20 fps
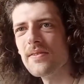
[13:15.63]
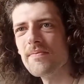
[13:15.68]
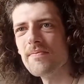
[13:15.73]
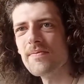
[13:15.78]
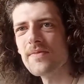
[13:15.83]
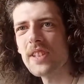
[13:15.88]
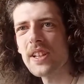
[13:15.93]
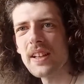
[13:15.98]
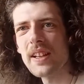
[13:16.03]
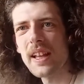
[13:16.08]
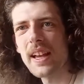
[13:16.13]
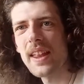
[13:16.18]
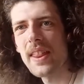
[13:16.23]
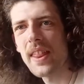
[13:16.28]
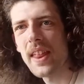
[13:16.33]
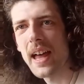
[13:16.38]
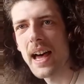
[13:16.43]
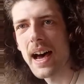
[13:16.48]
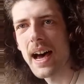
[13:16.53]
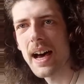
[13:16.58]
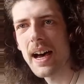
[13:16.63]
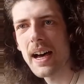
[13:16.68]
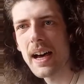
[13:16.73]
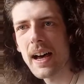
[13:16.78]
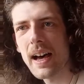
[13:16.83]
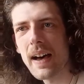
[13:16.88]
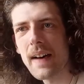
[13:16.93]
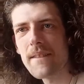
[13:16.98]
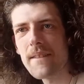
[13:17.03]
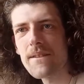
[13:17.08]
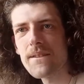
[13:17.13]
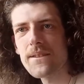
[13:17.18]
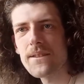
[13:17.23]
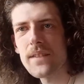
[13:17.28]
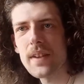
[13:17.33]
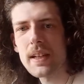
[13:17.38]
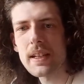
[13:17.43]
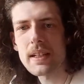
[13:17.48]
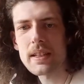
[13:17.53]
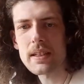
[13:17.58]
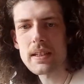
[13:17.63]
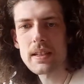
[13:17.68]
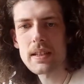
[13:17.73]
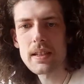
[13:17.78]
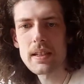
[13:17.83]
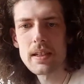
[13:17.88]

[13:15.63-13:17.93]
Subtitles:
Don't like that. I think.